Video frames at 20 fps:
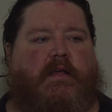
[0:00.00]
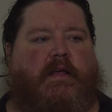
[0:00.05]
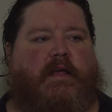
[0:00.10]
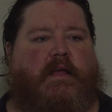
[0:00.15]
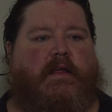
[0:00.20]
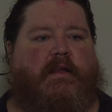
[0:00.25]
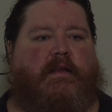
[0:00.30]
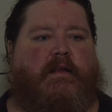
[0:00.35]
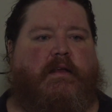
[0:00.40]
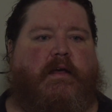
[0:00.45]

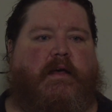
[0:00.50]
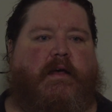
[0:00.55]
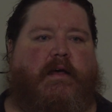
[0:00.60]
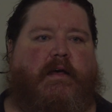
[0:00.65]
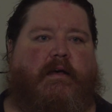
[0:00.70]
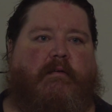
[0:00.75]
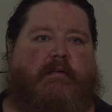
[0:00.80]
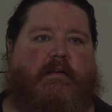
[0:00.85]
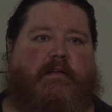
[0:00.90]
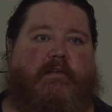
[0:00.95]
and
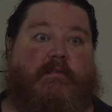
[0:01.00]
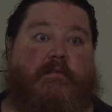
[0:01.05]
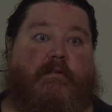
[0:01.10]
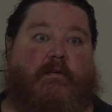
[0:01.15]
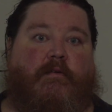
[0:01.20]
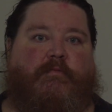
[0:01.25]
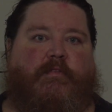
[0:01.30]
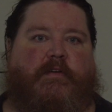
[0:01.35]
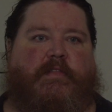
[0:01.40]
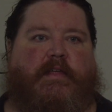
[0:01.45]

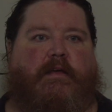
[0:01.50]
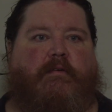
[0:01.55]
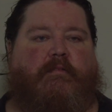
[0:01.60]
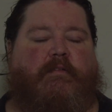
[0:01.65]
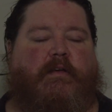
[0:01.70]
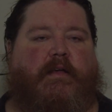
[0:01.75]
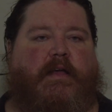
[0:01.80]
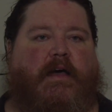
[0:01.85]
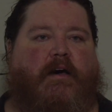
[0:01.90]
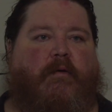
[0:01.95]
hopefully
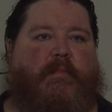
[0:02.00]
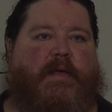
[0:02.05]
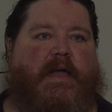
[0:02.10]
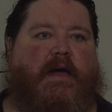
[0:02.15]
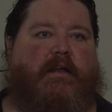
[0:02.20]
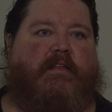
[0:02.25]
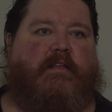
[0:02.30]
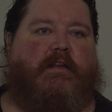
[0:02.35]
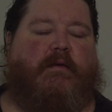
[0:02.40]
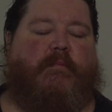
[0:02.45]
that'll help me
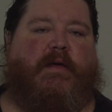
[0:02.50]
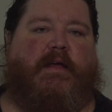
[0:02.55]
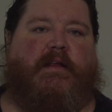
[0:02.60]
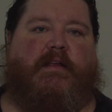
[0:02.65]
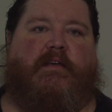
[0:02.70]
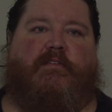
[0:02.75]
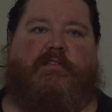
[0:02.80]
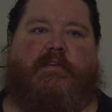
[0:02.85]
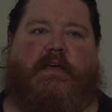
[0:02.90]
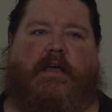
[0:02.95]
out a little bit." And
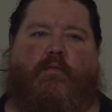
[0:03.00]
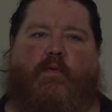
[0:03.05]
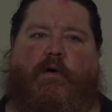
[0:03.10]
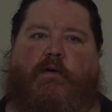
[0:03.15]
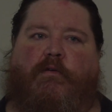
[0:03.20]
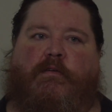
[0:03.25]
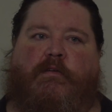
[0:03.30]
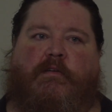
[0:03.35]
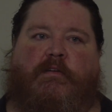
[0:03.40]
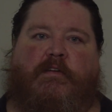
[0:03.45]
he was like,
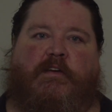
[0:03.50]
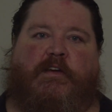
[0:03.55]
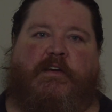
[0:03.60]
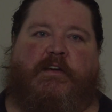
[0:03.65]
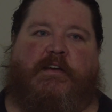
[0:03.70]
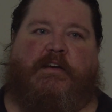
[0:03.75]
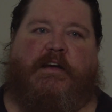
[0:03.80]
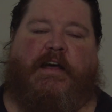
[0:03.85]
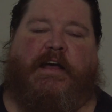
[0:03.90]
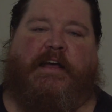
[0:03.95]
"Well,
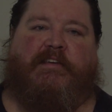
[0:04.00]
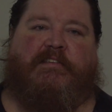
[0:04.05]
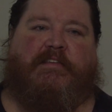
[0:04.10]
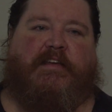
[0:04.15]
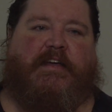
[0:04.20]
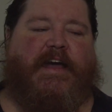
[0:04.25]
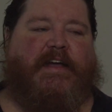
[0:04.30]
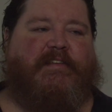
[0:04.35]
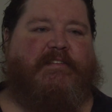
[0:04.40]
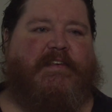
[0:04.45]
I guess the
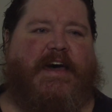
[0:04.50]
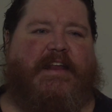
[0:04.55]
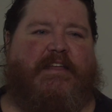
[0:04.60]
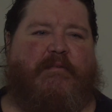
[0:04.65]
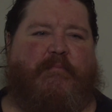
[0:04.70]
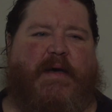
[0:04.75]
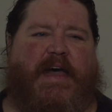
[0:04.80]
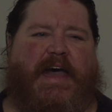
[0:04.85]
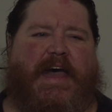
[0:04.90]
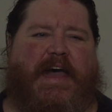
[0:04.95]
cat's out of the
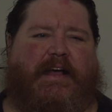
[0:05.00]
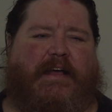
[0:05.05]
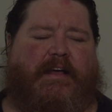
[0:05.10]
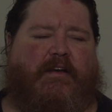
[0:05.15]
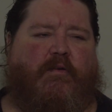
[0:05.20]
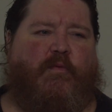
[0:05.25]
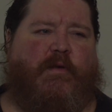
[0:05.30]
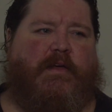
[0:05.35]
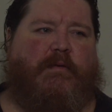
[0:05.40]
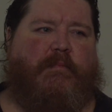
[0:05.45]
bag." I
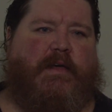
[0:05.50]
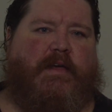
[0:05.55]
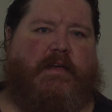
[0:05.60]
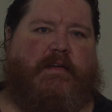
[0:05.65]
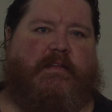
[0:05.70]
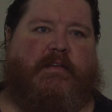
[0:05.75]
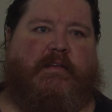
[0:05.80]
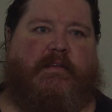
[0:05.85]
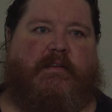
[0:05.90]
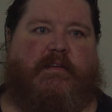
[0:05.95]
go, "What do you
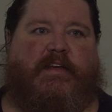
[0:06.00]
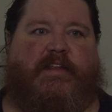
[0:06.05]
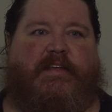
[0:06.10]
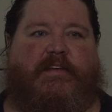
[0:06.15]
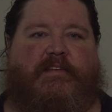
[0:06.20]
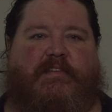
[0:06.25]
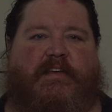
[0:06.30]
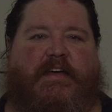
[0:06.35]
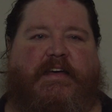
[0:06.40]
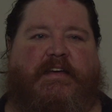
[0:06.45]
mean?" And
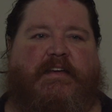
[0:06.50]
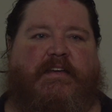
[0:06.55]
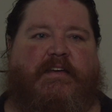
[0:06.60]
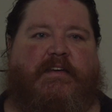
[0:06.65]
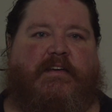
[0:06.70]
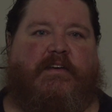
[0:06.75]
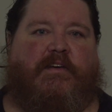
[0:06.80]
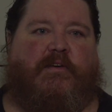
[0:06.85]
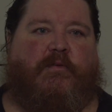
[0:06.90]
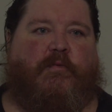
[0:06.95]
he's like,
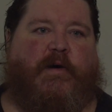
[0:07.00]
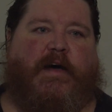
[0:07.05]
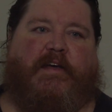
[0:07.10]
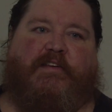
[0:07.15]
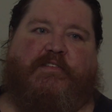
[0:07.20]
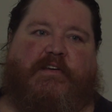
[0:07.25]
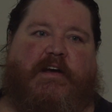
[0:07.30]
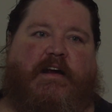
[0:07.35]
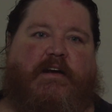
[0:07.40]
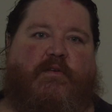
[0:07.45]
"Well, I
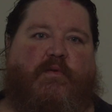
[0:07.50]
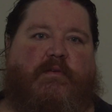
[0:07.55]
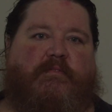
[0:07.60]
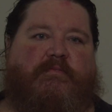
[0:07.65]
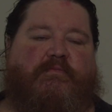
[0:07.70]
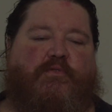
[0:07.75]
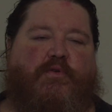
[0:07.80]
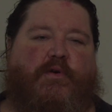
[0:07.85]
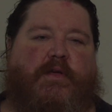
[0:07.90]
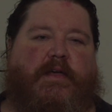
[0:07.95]
started one
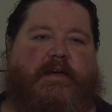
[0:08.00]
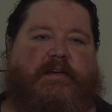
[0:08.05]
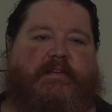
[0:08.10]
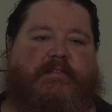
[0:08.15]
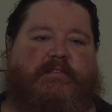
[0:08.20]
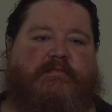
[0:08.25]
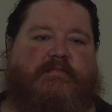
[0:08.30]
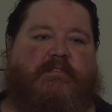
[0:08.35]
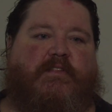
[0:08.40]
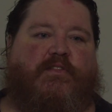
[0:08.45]
for you
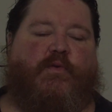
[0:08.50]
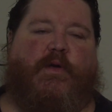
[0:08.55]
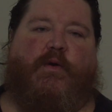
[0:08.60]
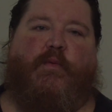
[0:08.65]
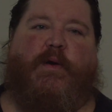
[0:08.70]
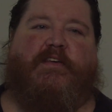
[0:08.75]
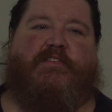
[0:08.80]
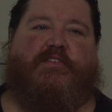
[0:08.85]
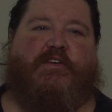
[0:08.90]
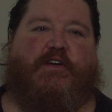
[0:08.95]
3
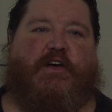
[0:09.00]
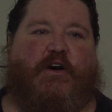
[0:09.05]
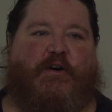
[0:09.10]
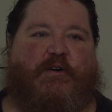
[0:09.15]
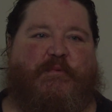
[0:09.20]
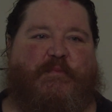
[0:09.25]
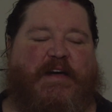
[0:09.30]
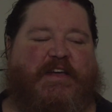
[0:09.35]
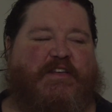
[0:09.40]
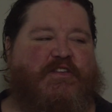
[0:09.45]
weeks ago."
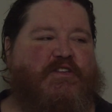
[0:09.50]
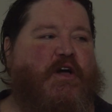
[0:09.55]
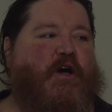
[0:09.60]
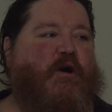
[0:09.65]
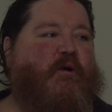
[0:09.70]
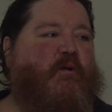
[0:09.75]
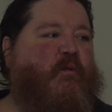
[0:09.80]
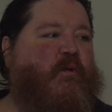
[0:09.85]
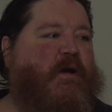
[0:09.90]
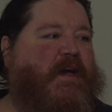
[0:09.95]
I'm like,
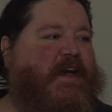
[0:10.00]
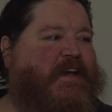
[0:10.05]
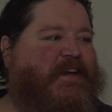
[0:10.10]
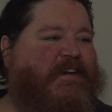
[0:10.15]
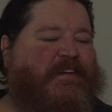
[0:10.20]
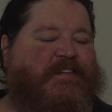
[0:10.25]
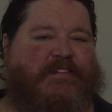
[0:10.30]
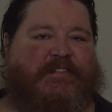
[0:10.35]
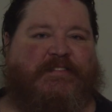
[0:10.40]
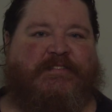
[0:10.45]
"No
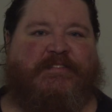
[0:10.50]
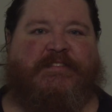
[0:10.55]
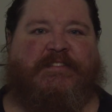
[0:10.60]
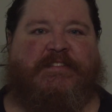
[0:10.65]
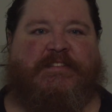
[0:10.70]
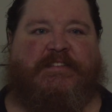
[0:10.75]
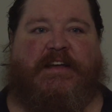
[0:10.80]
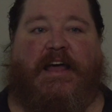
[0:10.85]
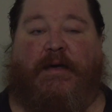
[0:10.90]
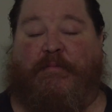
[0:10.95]
way."
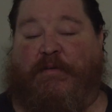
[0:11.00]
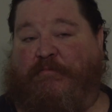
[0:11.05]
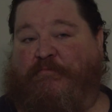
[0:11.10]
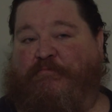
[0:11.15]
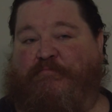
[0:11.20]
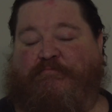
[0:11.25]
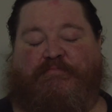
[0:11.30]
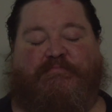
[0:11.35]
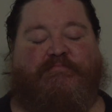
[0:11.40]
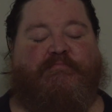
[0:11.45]
I mean,
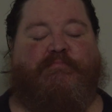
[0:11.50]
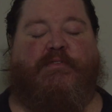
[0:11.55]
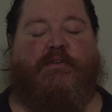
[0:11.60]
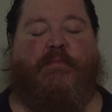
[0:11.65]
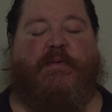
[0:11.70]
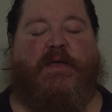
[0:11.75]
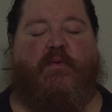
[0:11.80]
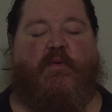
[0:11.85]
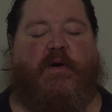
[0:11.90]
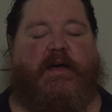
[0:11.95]
blew
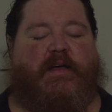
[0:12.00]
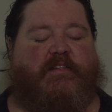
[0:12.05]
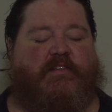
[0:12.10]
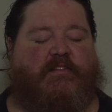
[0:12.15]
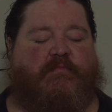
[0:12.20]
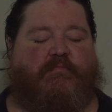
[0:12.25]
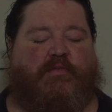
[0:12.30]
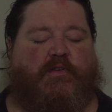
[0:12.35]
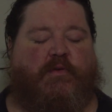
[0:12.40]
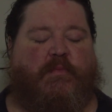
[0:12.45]
me away.
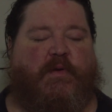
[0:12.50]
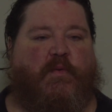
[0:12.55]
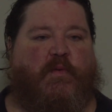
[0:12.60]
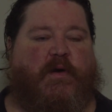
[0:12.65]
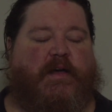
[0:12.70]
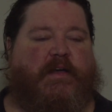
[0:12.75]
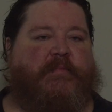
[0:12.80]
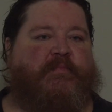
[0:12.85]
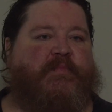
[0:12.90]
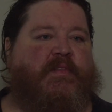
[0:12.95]
Just blew me
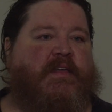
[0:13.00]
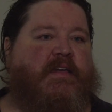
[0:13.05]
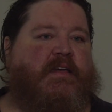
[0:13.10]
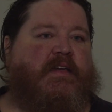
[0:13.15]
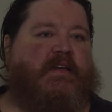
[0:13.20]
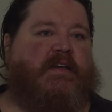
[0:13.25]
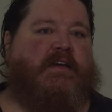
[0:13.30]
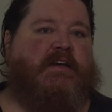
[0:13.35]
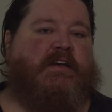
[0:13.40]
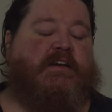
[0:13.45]
away.
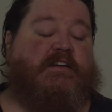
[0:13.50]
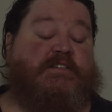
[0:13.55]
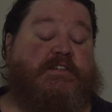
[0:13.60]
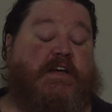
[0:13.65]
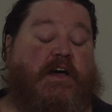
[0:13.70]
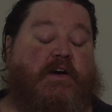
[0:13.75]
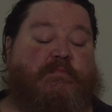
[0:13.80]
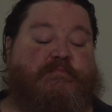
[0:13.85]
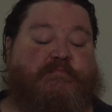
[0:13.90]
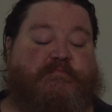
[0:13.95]

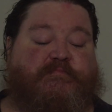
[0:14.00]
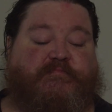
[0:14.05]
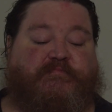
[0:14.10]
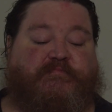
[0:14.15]
So,